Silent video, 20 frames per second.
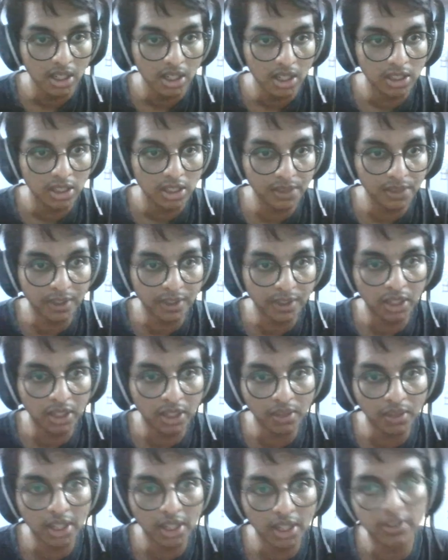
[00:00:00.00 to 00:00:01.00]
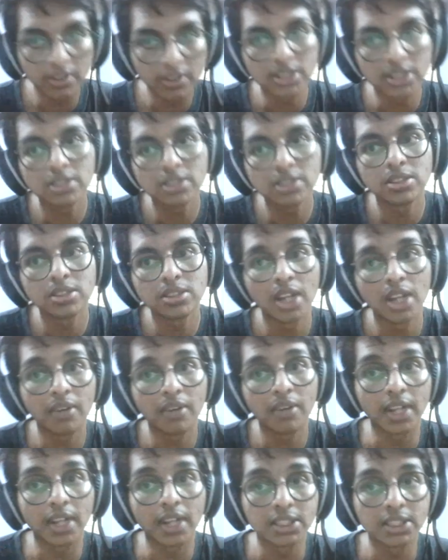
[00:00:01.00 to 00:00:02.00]
different networking devices have
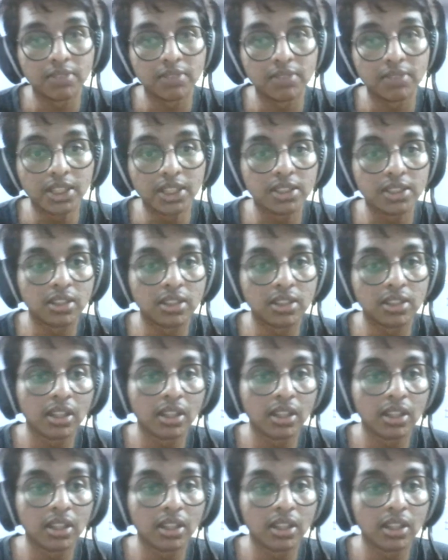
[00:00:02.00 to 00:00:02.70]
connection with each other.